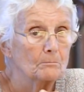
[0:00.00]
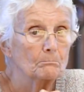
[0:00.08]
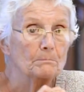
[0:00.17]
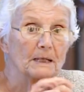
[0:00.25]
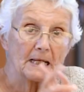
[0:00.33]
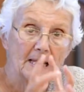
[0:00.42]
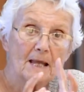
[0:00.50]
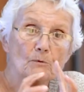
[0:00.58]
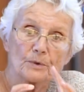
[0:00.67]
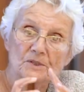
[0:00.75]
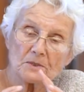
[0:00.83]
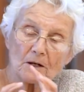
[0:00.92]
But again,
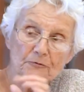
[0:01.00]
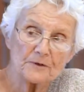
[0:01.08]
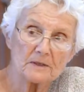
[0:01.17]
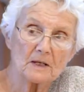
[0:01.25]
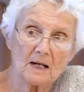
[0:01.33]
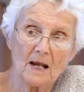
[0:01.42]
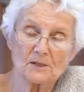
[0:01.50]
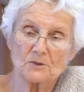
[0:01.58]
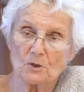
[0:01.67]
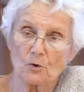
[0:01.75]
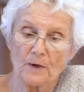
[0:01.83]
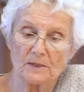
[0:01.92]
we're suffering the
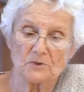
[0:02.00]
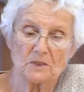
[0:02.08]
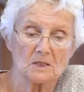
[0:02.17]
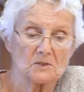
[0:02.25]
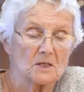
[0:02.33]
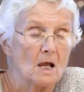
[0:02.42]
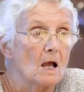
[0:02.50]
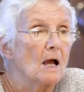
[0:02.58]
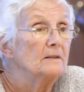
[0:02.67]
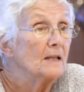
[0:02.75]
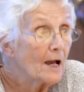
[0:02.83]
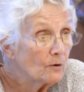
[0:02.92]
consequences
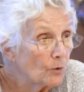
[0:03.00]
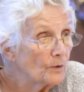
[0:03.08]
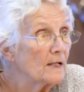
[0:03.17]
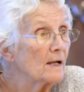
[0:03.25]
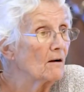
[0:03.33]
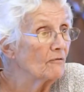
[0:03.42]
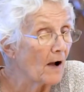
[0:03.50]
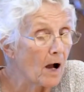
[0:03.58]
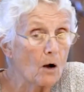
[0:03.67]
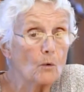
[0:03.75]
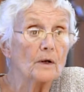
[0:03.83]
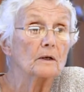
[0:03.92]
not only of
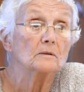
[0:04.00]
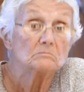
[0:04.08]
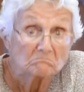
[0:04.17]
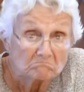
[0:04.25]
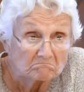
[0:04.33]
our,